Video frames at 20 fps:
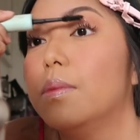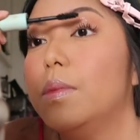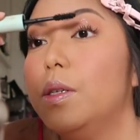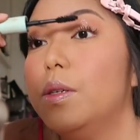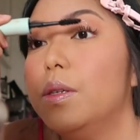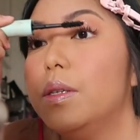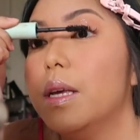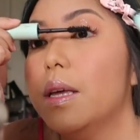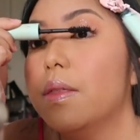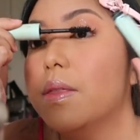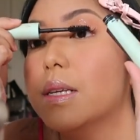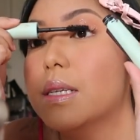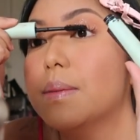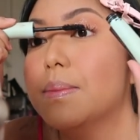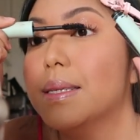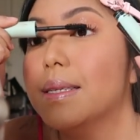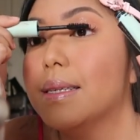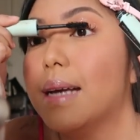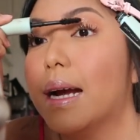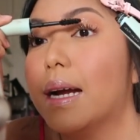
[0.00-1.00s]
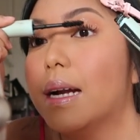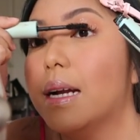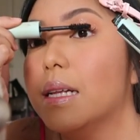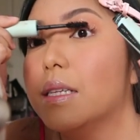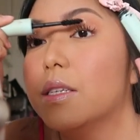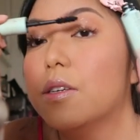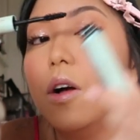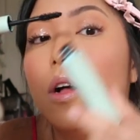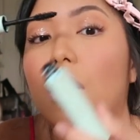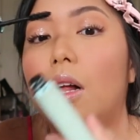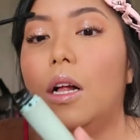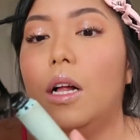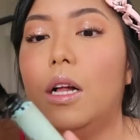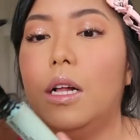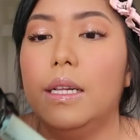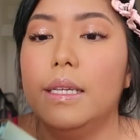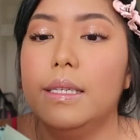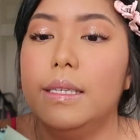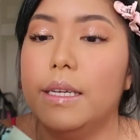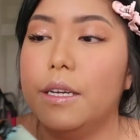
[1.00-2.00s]
Using this mascara, it's
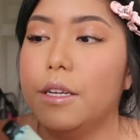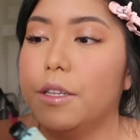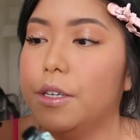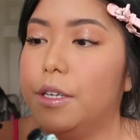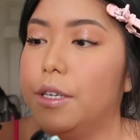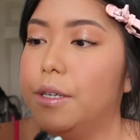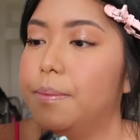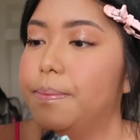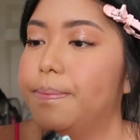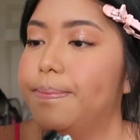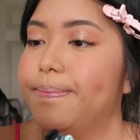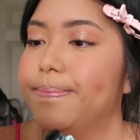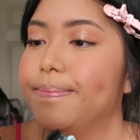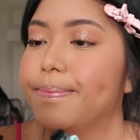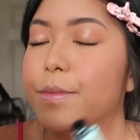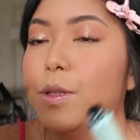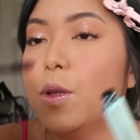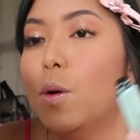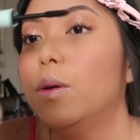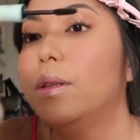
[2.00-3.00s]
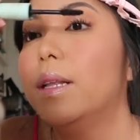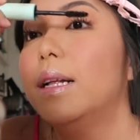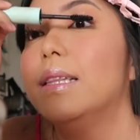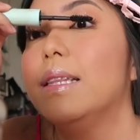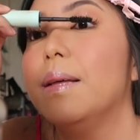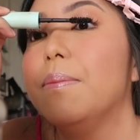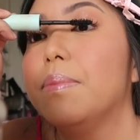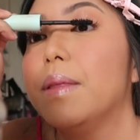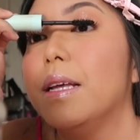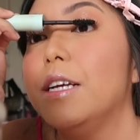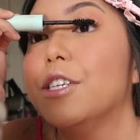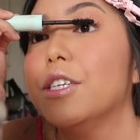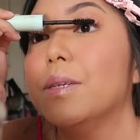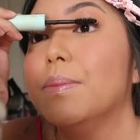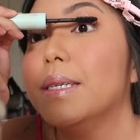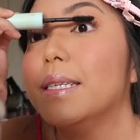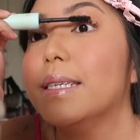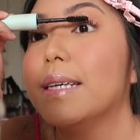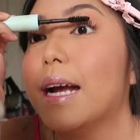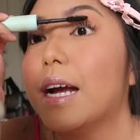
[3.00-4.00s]
called ito, Total Temptation
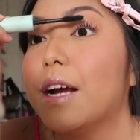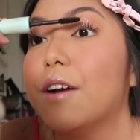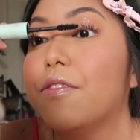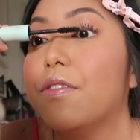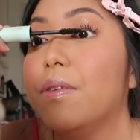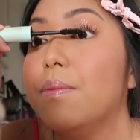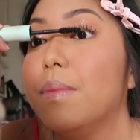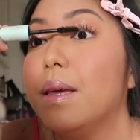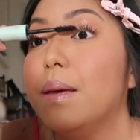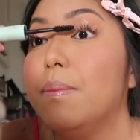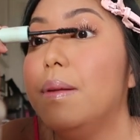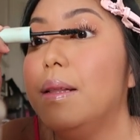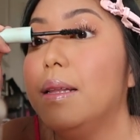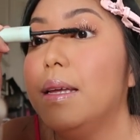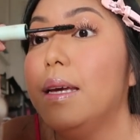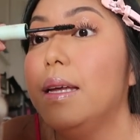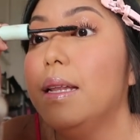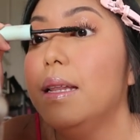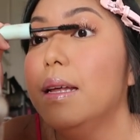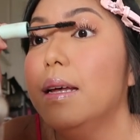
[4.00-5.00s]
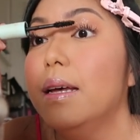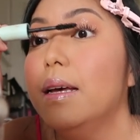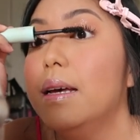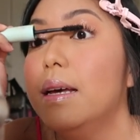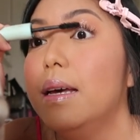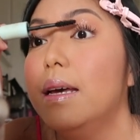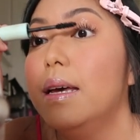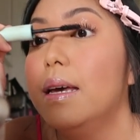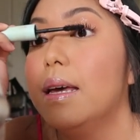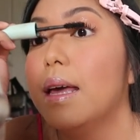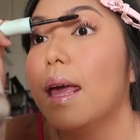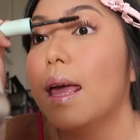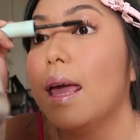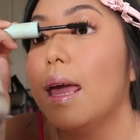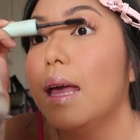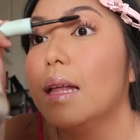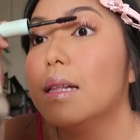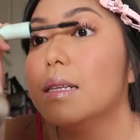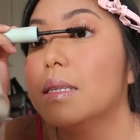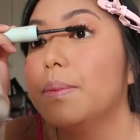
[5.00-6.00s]
Mascara from Maybelline.
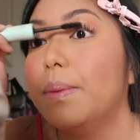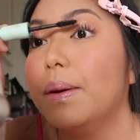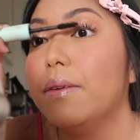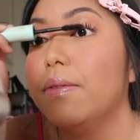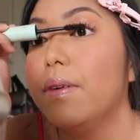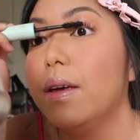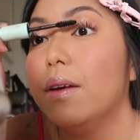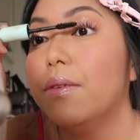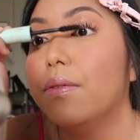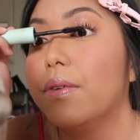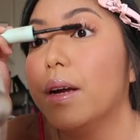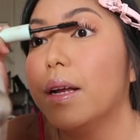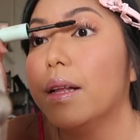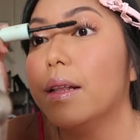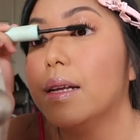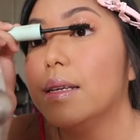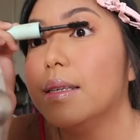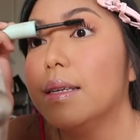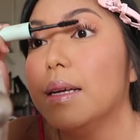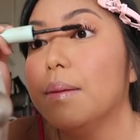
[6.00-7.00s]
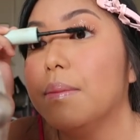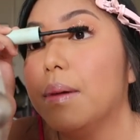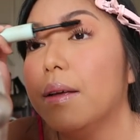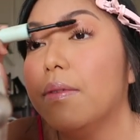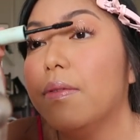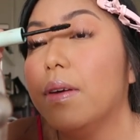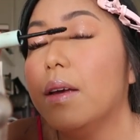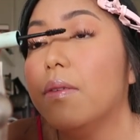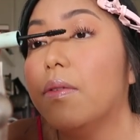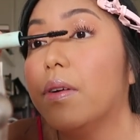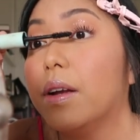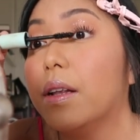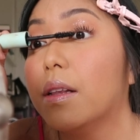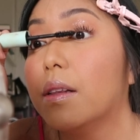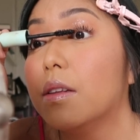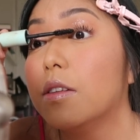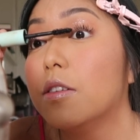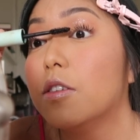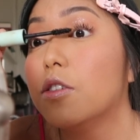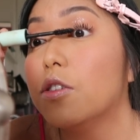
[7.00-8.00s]
It's my favorite, as in my favorite
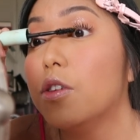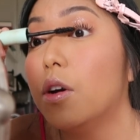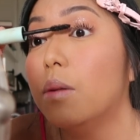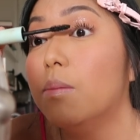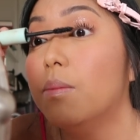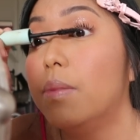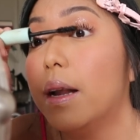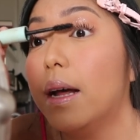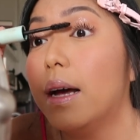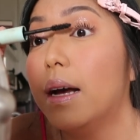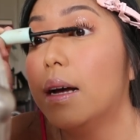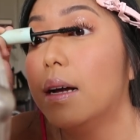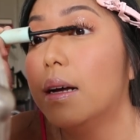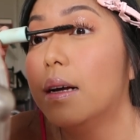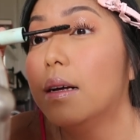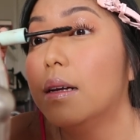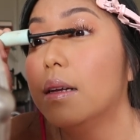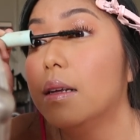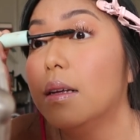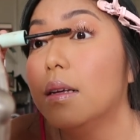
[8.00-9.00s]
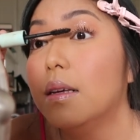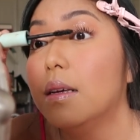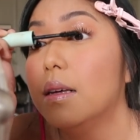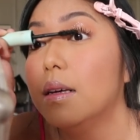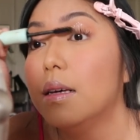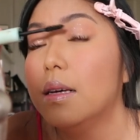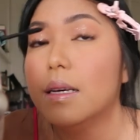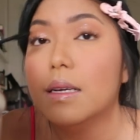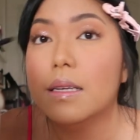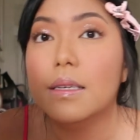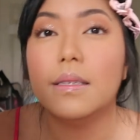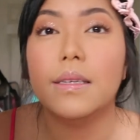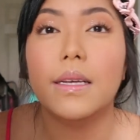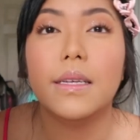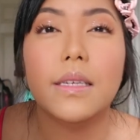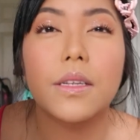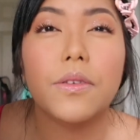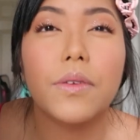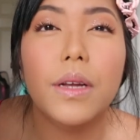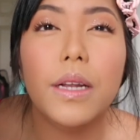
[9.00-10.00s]
sobra.
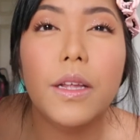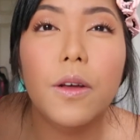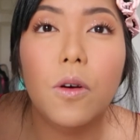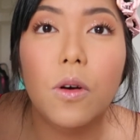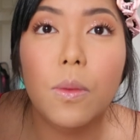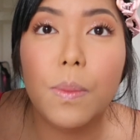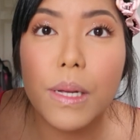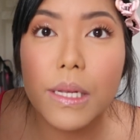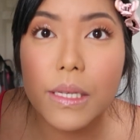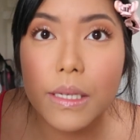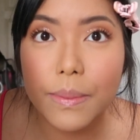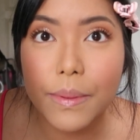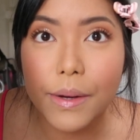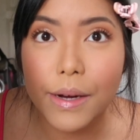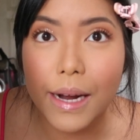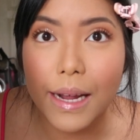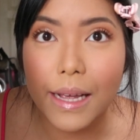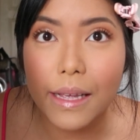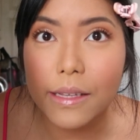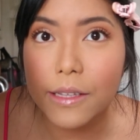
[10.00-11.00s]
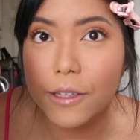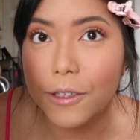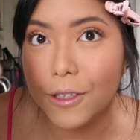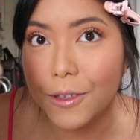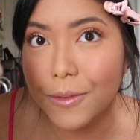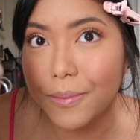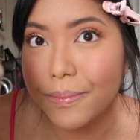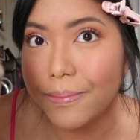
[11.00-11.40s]
Since it really opens up your eyes, look.